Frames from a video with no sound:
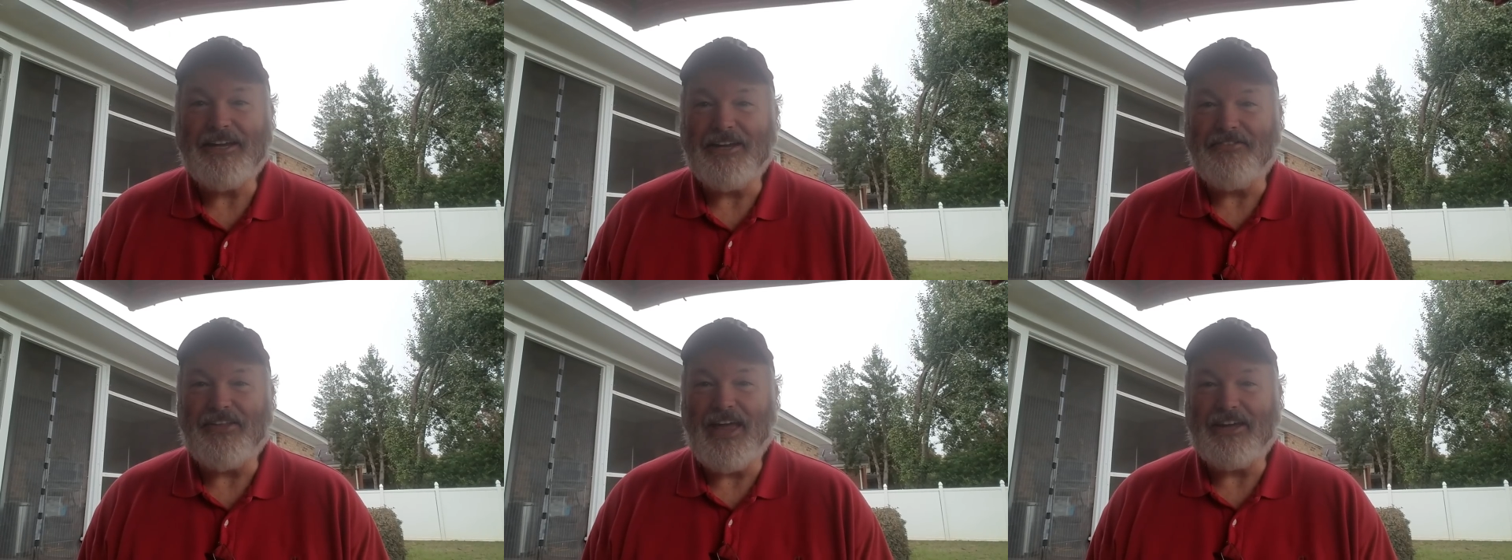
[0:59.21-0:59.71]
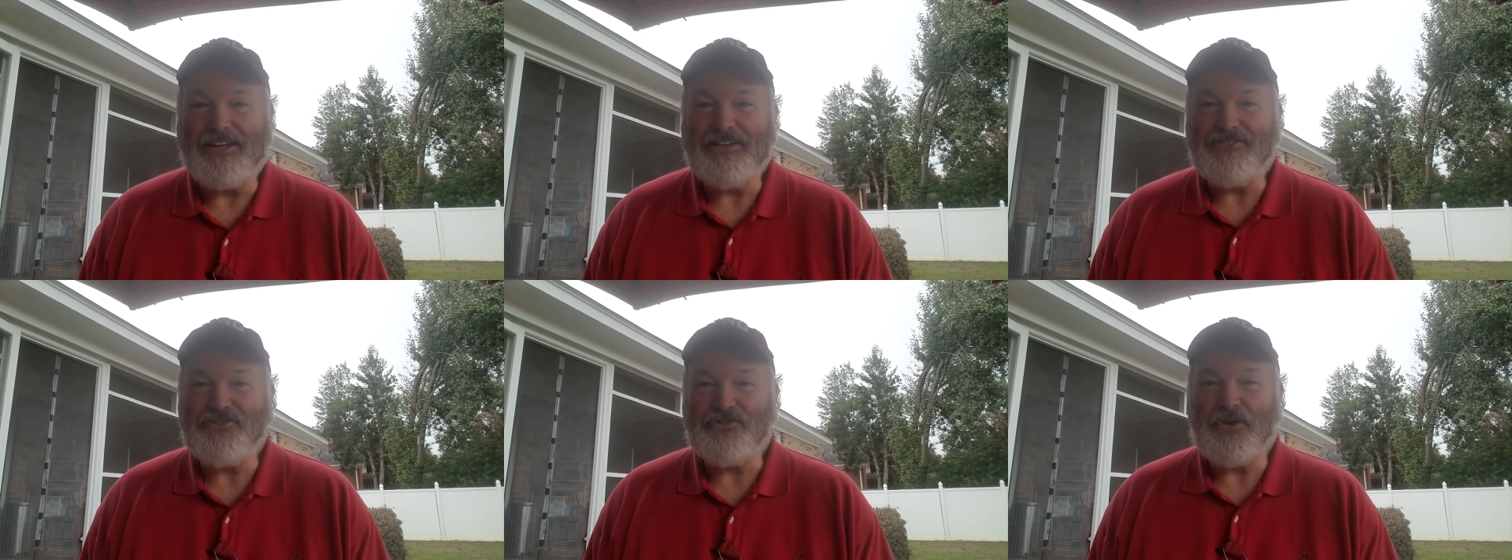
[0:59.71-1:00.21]
If that
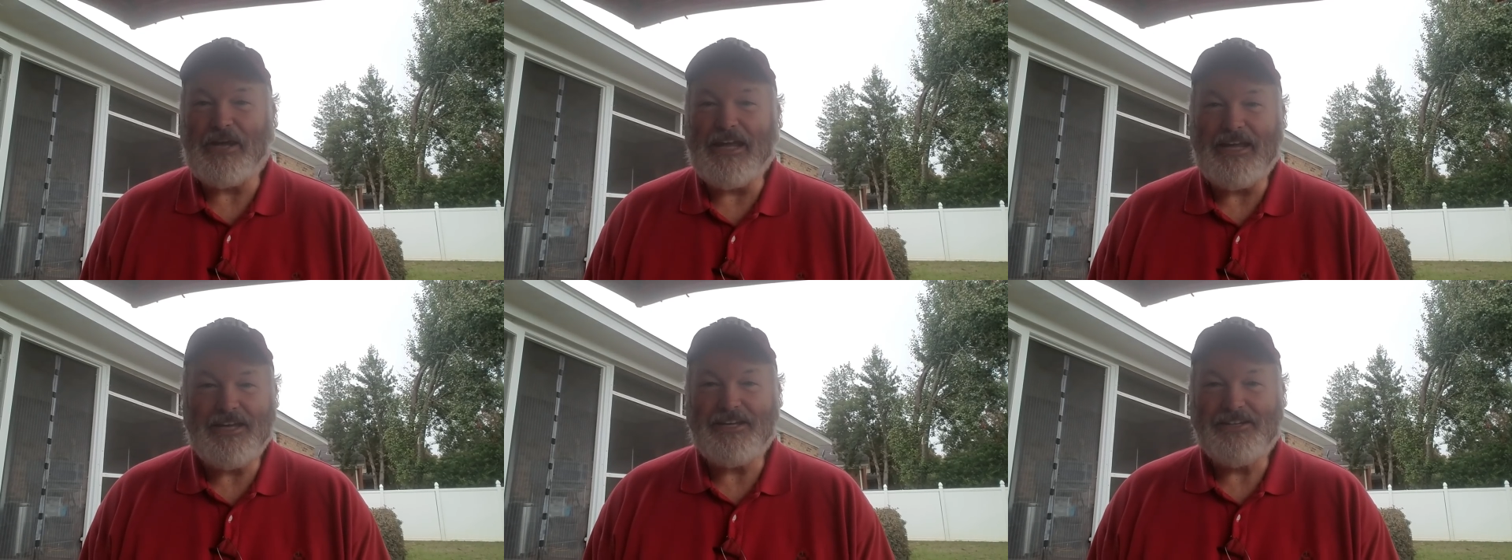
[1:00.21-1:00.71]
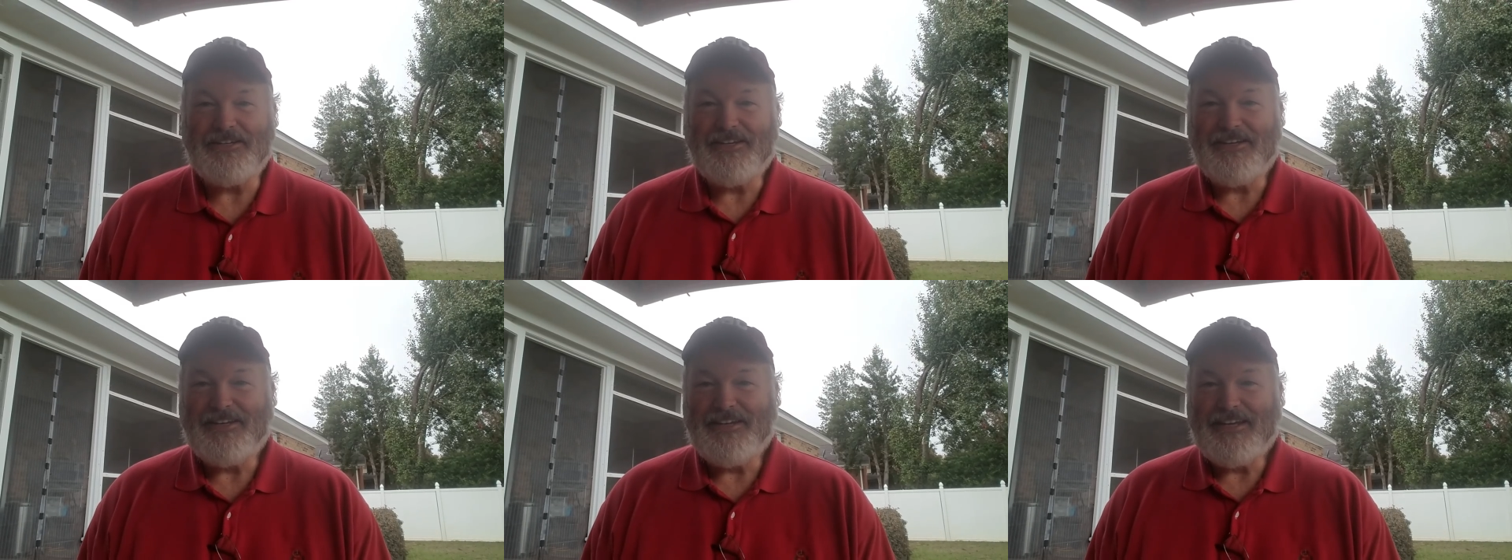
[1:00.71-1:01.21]
gives you a hint,
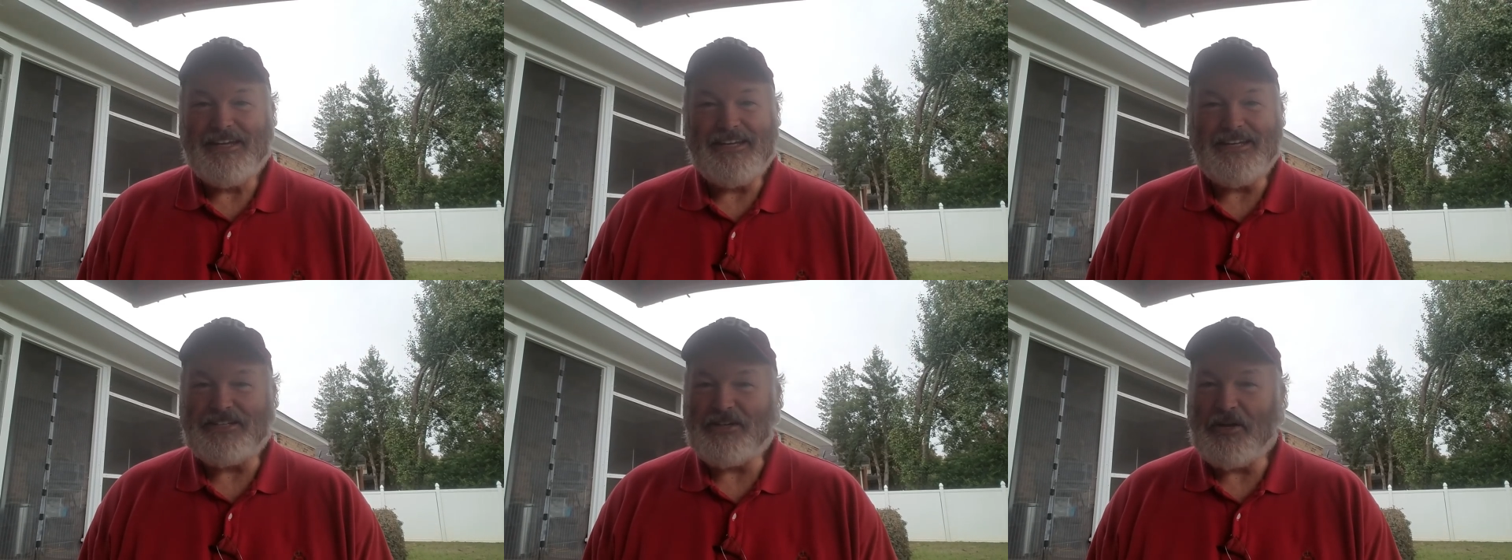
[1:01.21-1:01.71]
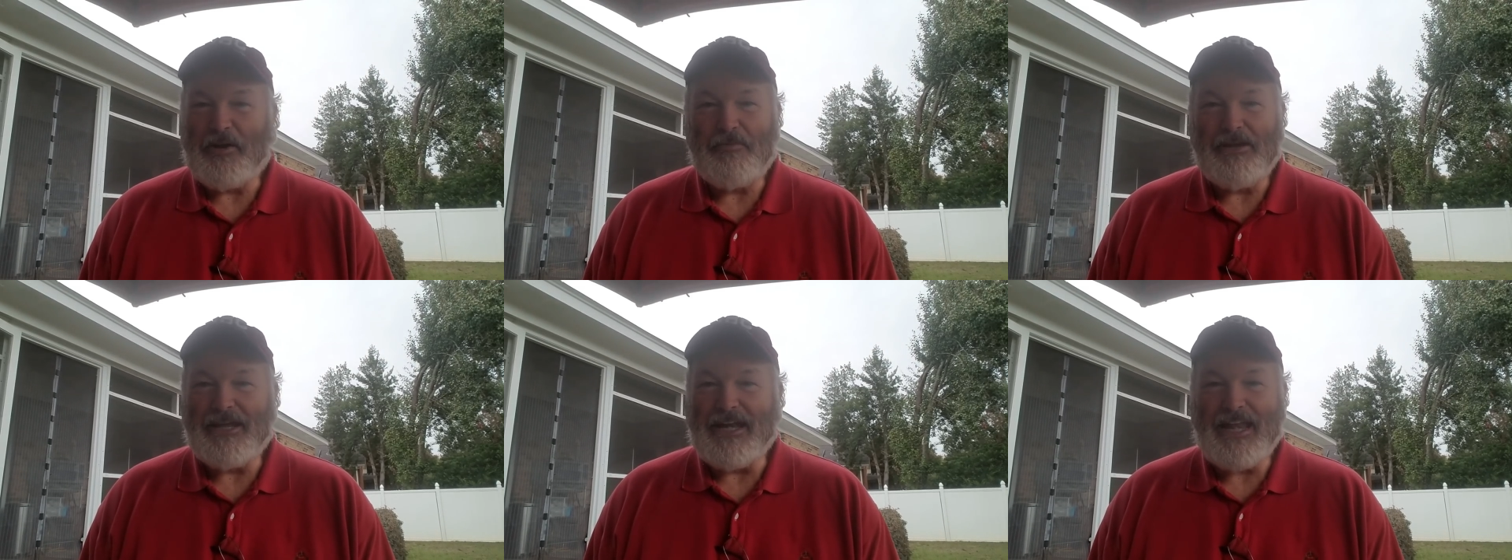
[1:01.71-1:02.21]
it's going to
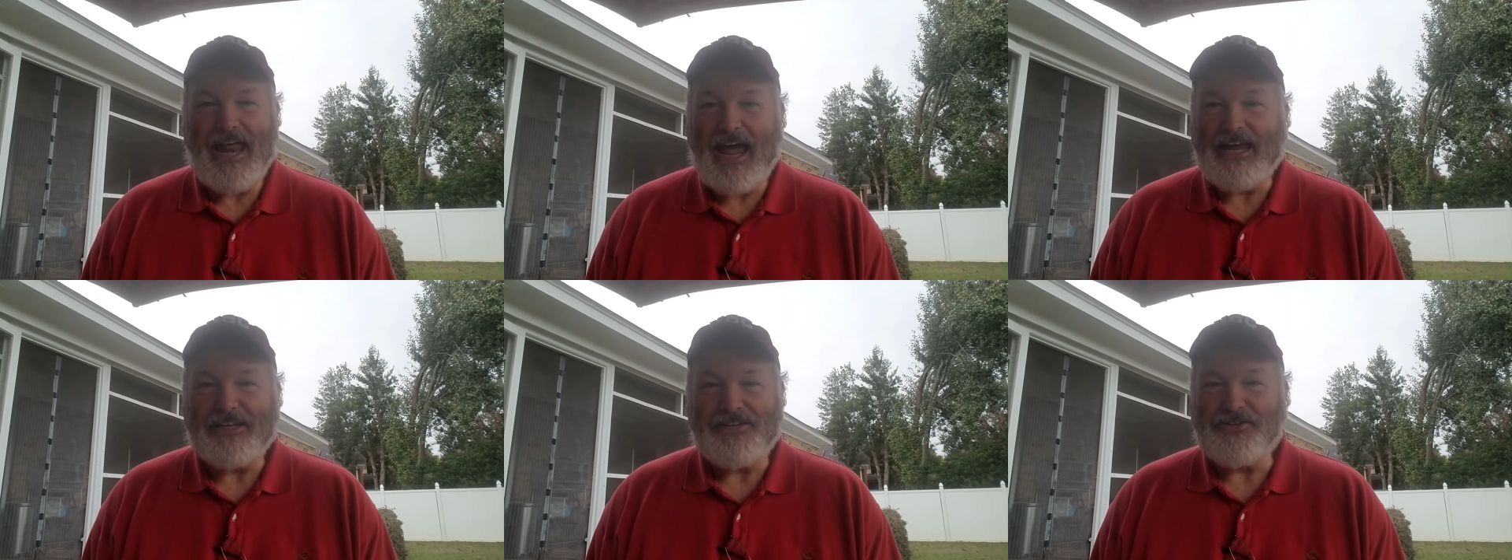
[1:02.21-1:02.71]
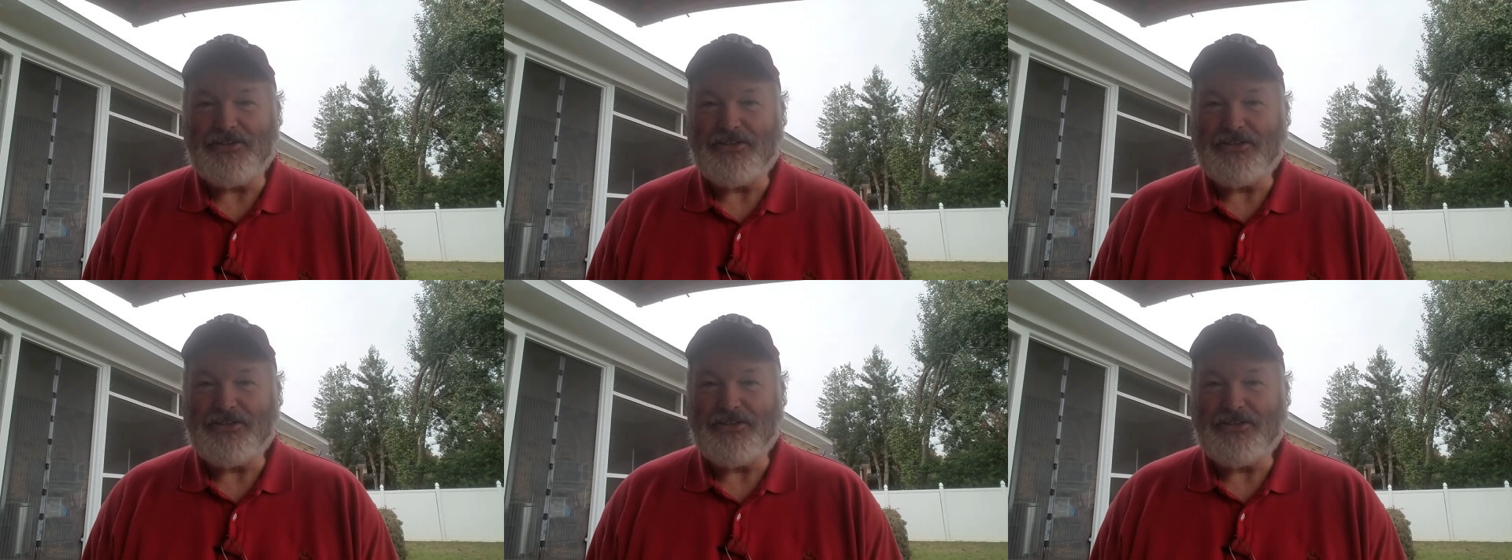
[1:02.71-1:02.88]
be a night cook,